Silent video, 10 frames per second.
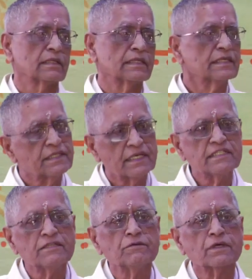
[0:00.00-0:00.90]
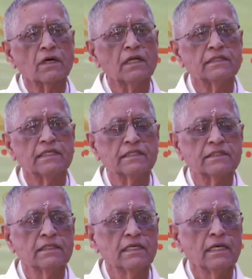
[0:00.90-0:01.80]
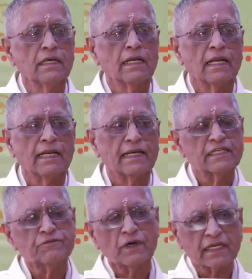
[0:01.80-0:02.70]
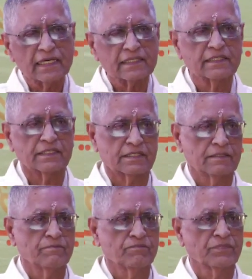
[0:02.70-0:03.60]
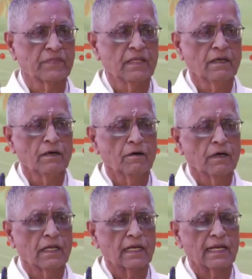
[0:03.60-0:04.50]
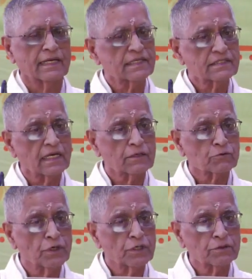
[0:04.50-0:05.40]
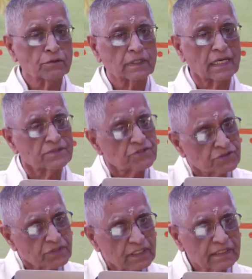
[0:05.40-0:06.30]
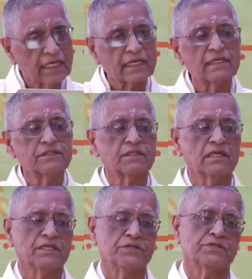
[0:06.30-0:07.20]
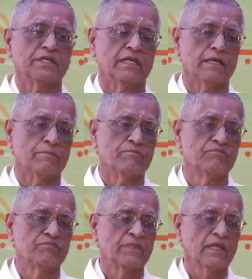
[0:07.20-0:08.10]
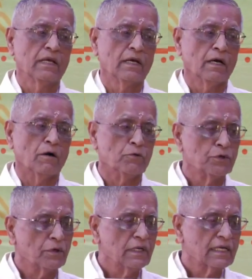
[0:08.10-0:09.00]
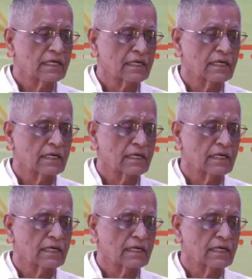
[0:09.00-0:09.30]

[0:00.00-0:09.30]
That's the reason we call this, let us forget this. Let us not going to construct a cultural history. We only